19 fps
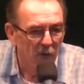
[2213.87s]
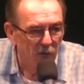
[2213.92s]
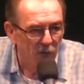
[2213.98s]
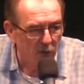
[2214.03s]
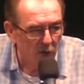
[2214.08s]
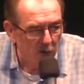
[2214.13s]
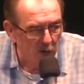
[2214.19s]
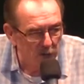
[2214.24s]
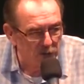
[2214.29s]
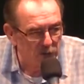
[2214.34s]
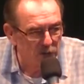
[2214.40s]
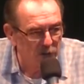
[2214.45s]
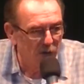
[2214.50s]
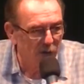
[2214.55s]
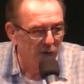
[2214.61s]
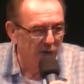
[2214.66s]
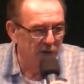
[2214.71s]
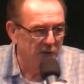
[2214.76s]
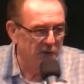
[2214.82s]

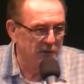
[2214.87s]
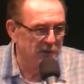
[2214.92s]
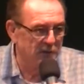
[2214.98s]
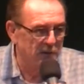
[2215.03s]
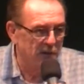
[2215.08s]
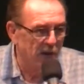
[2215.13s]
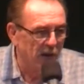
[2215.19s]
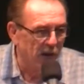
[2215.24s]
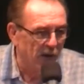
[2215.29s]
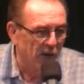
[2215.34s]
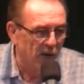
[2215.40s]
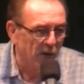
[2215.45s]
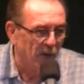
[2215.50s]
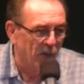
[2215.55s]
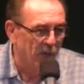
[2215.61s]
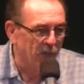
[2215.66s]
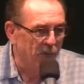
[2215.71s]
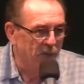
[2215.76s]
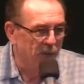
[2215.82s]
vultures.
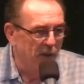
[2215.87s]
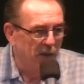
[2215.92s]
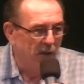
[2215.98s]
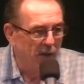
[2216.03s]
Hello.